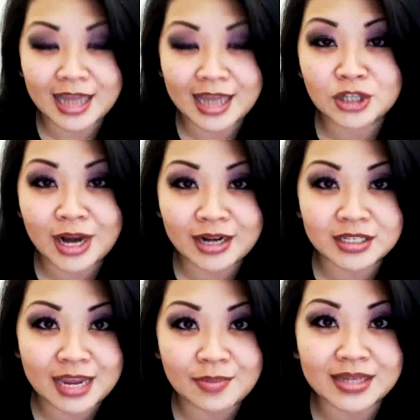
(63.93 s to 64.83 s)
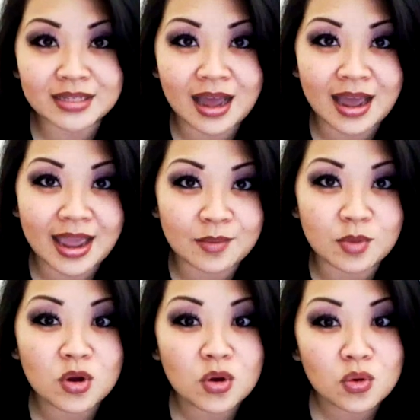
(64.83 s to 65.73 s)
I try to take my
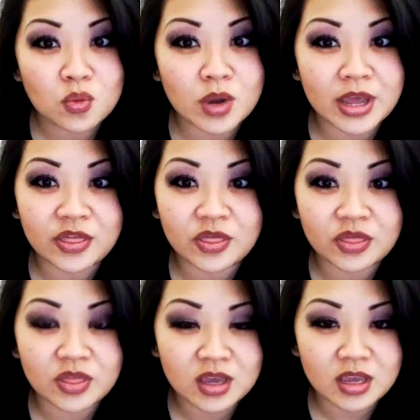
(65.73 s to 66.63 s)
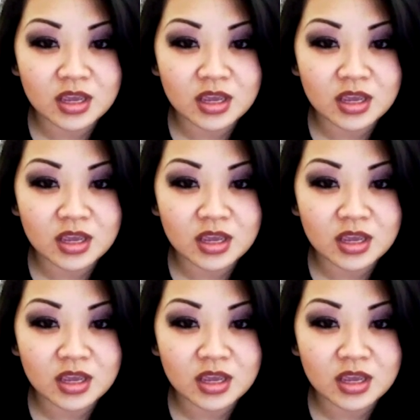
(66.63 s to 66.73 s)
time with